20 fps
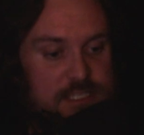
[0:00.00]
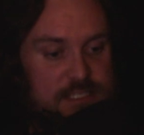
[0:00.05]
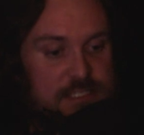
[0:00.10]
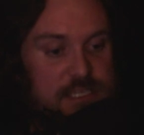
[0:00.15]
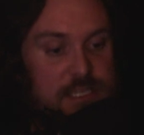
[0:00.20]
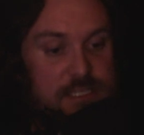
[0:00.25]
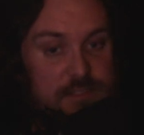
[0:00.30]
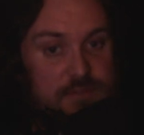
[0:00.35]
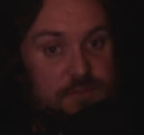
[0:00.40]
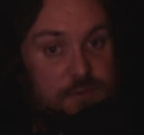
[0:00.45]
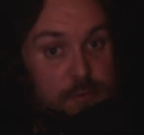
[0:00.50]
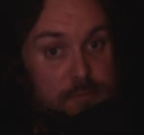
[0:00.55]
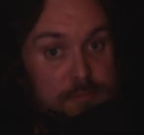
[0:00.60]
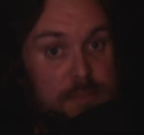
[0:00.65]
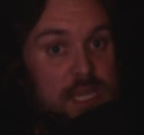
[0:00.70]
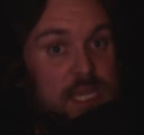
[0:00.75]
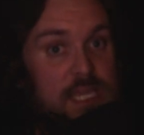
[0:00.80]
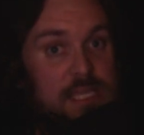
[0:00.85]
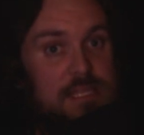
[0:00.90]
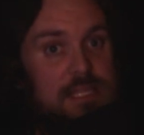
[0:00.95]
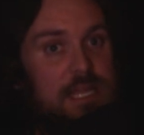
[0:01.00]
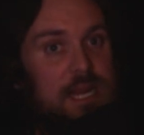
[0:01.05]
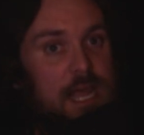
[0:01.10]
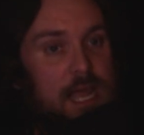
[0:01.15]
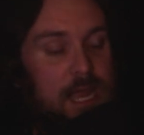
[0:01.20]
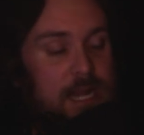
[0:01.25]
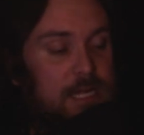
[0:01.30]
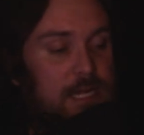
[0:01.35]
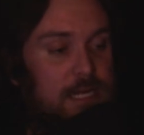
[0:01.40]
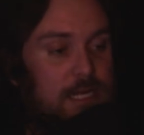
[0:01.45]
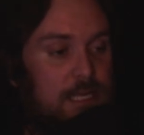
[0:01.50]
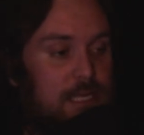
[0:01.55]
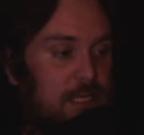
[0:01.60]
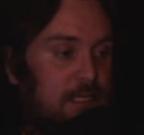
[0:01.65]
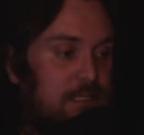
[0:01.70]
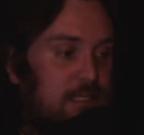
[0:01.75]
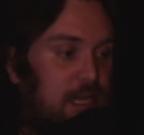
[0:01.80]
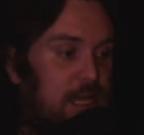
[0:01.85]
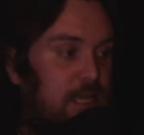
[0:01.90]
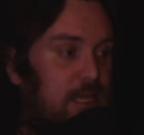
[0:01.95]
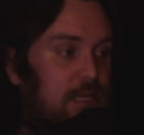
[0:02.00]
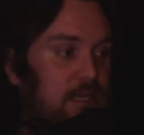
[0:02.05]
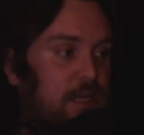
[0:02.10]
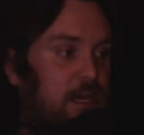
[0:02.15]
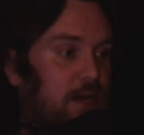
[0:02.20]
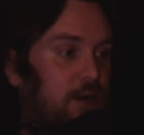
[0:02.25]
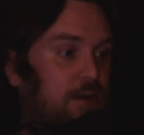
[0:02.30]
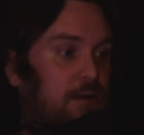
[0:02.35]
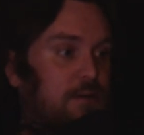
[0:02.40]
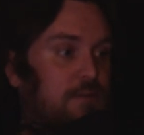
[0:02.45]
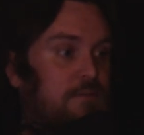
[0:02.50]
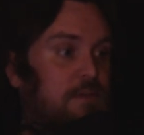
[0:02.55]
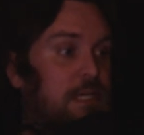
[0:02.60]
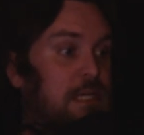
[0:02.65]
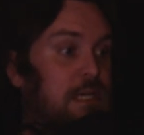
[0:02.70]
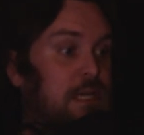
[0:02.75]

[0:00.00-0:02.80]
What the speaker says: scenes for me that I need to get taken care of,